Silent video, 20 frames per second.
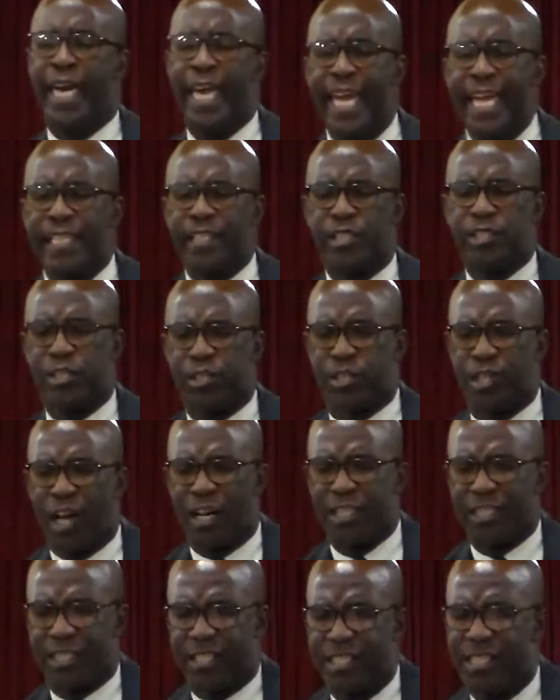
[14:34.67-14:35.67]
it
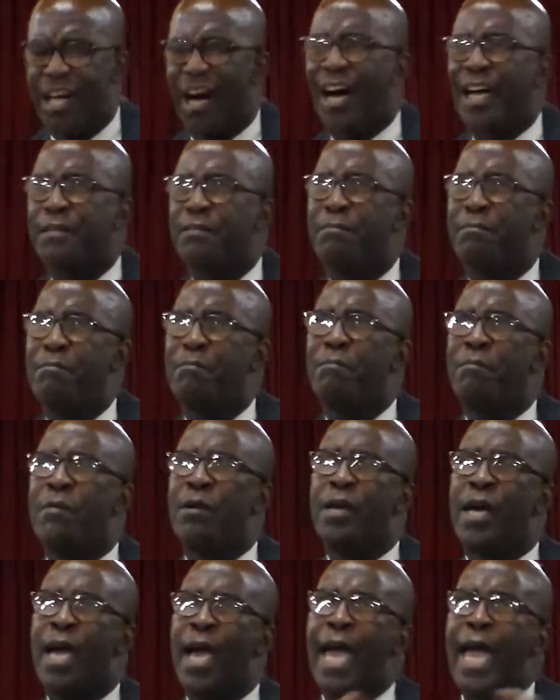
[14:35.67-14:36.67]
does
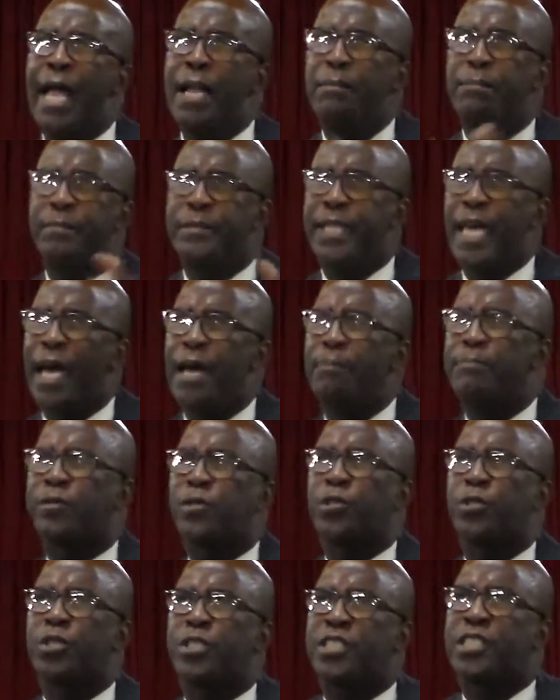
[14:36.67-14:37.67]
not help
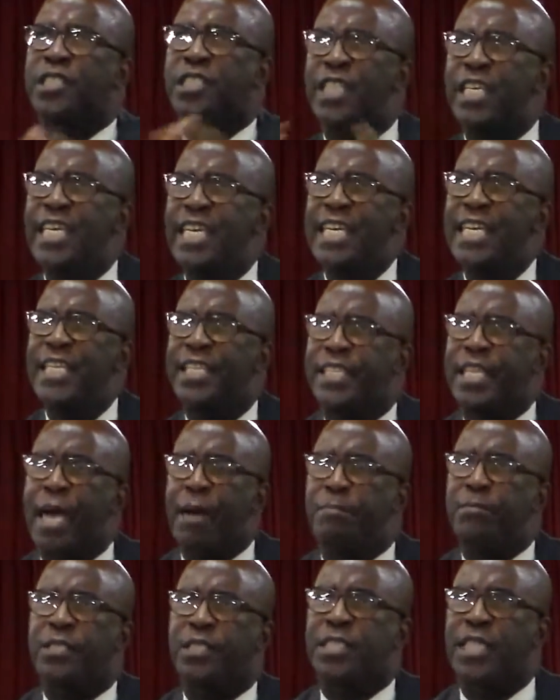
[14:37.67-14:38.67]
them to see
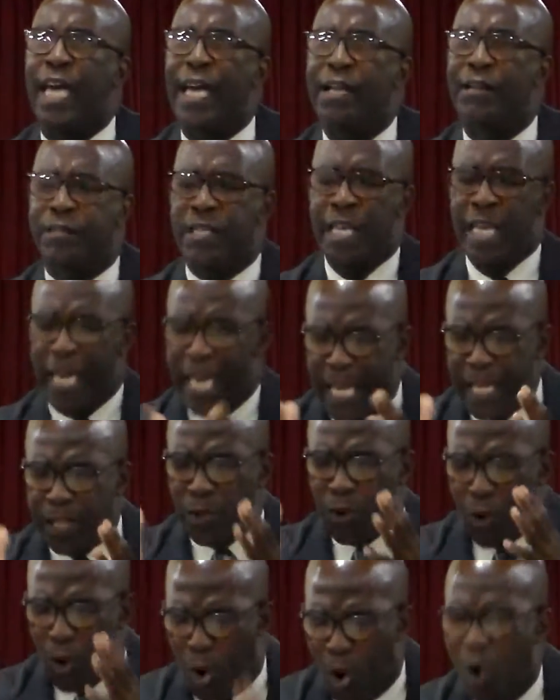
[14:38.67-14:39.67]
themselves,
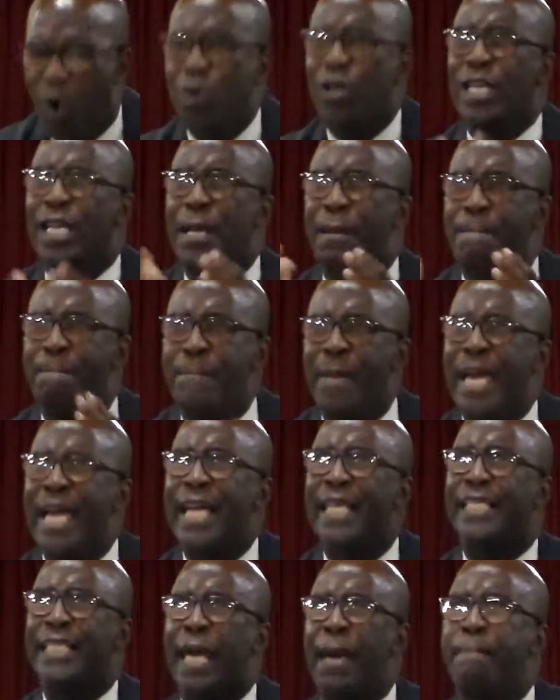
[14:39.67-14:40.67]
it only
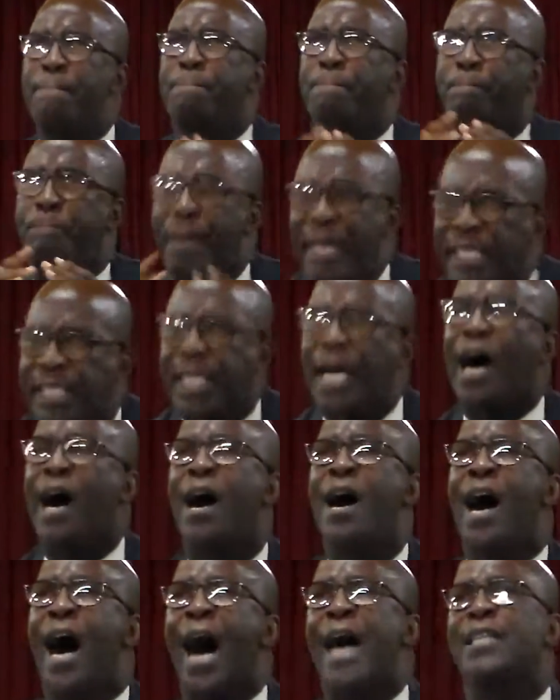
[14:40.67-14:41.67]
makes them bitter
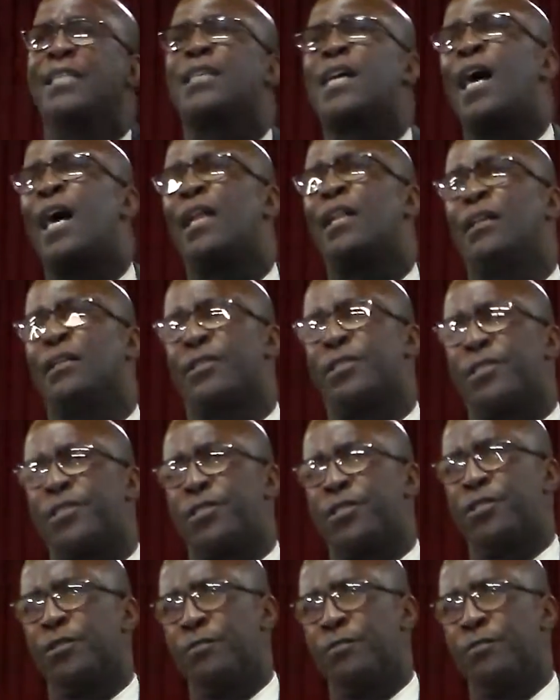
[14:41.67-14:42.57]
and callous.